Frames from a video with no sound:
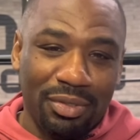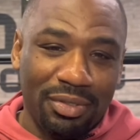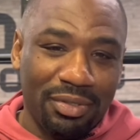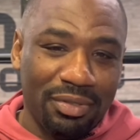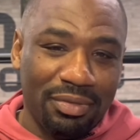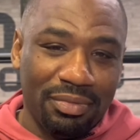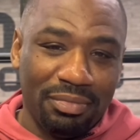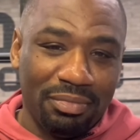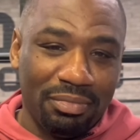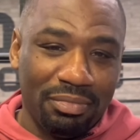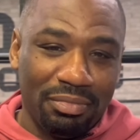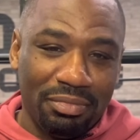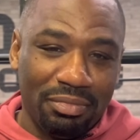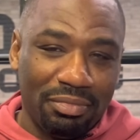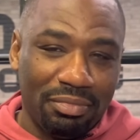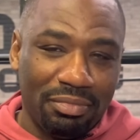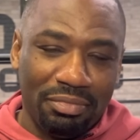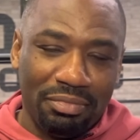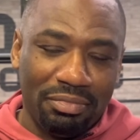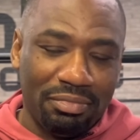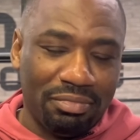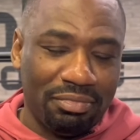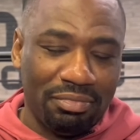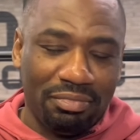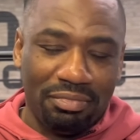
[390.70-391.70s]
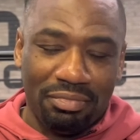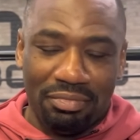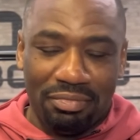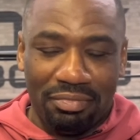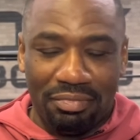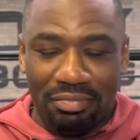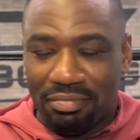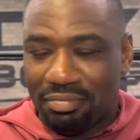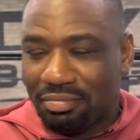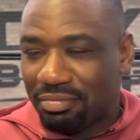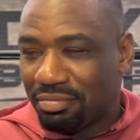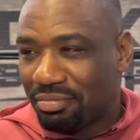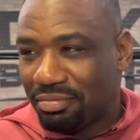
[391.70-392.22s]
Yeah, let's say he washes him
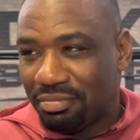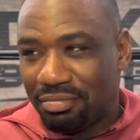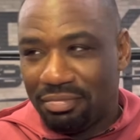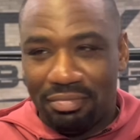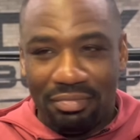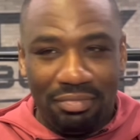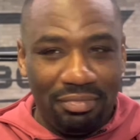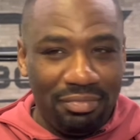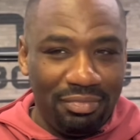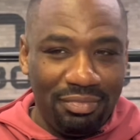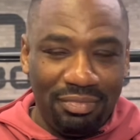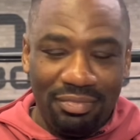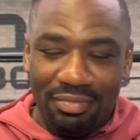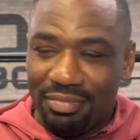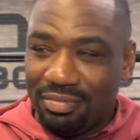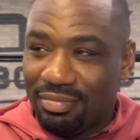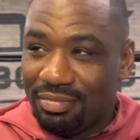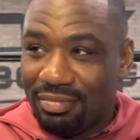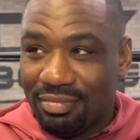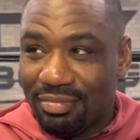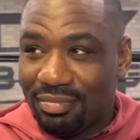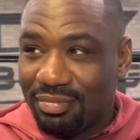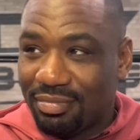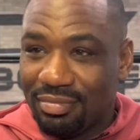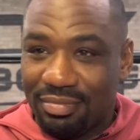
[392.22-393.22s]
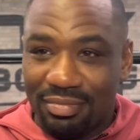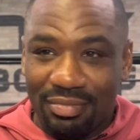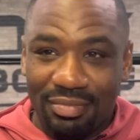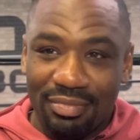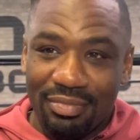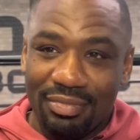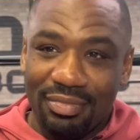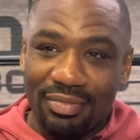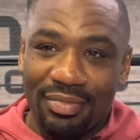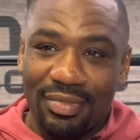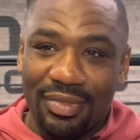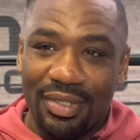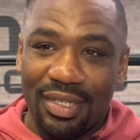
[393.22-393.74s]
like way worse than
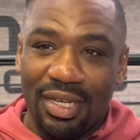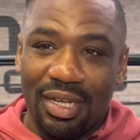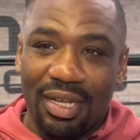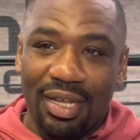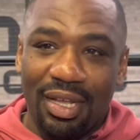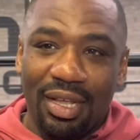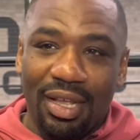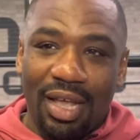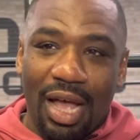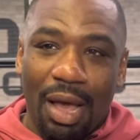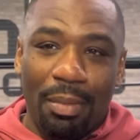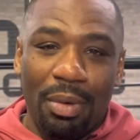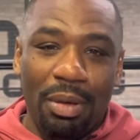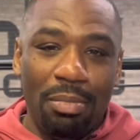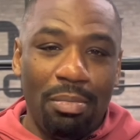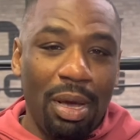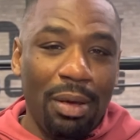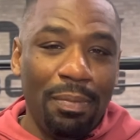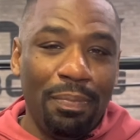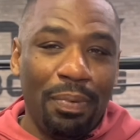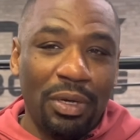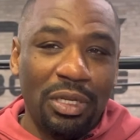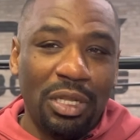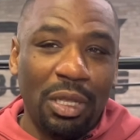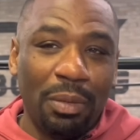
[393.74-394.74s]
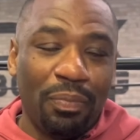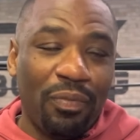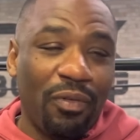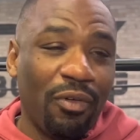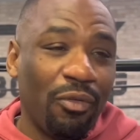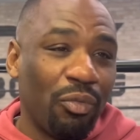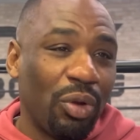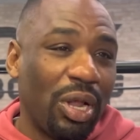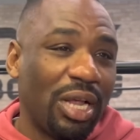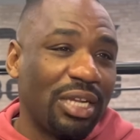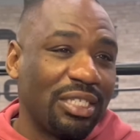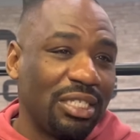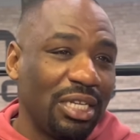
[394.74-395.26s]
Arthur. From
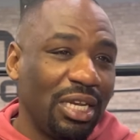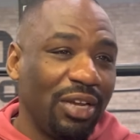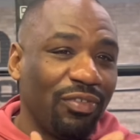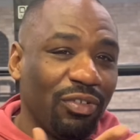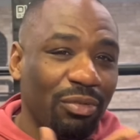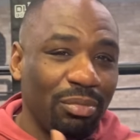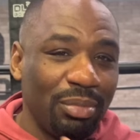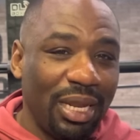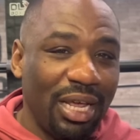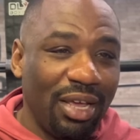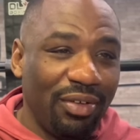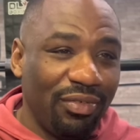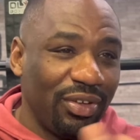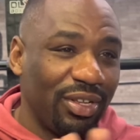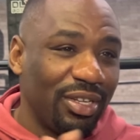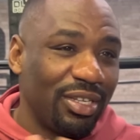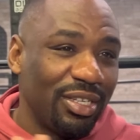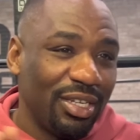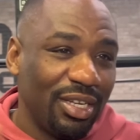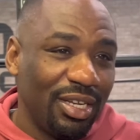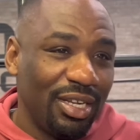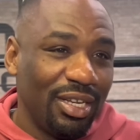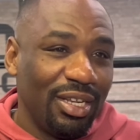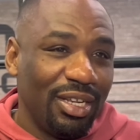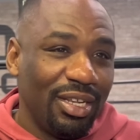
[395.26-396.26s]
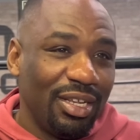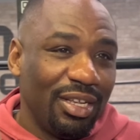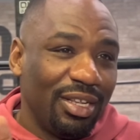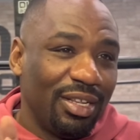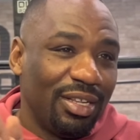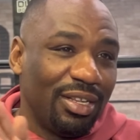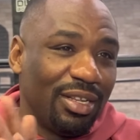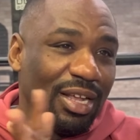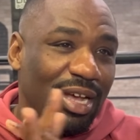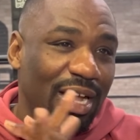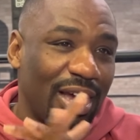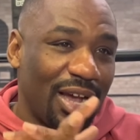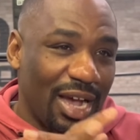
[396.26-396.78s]
what I've seen from David,
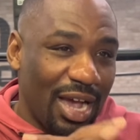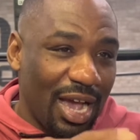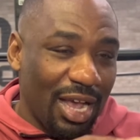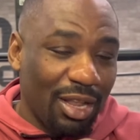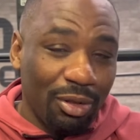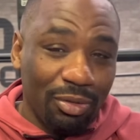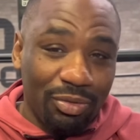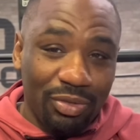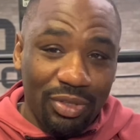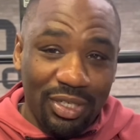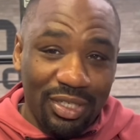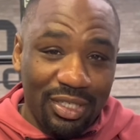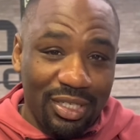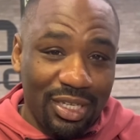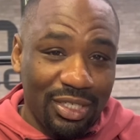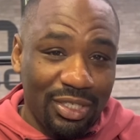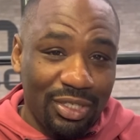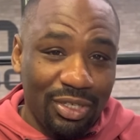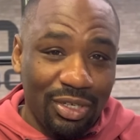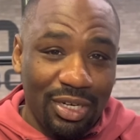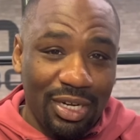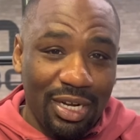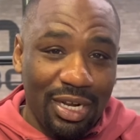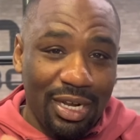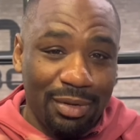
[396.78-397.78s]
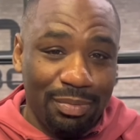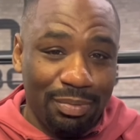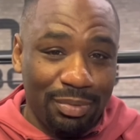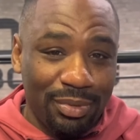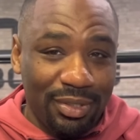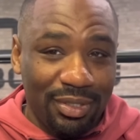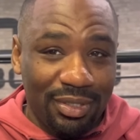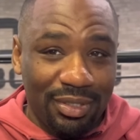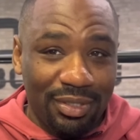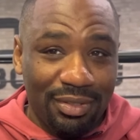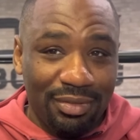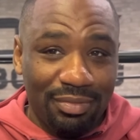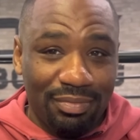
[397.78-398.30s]
I don't think that's gonna happen.
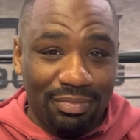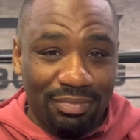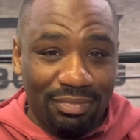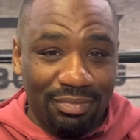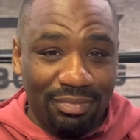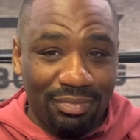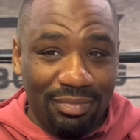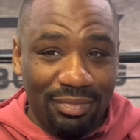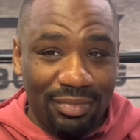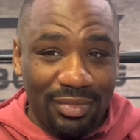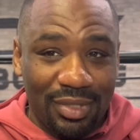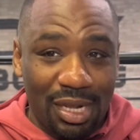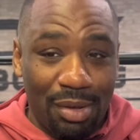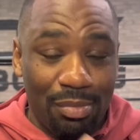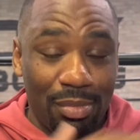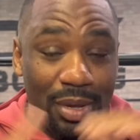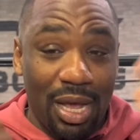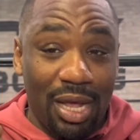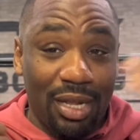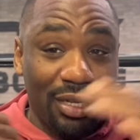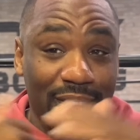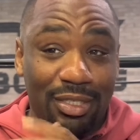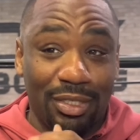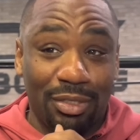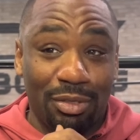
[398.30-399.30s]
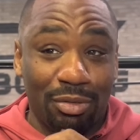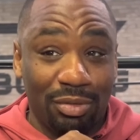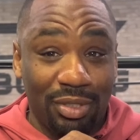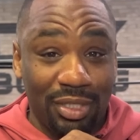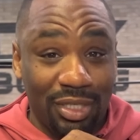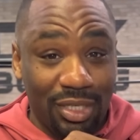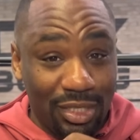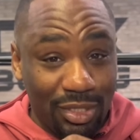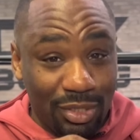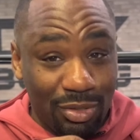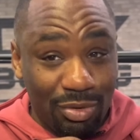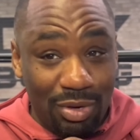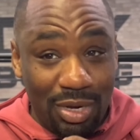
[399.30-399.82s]
I mean, I just don't think
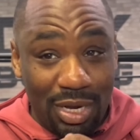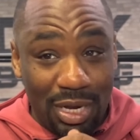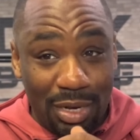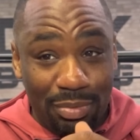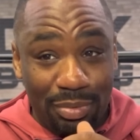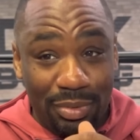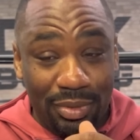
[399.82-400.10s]
that's gonna happen.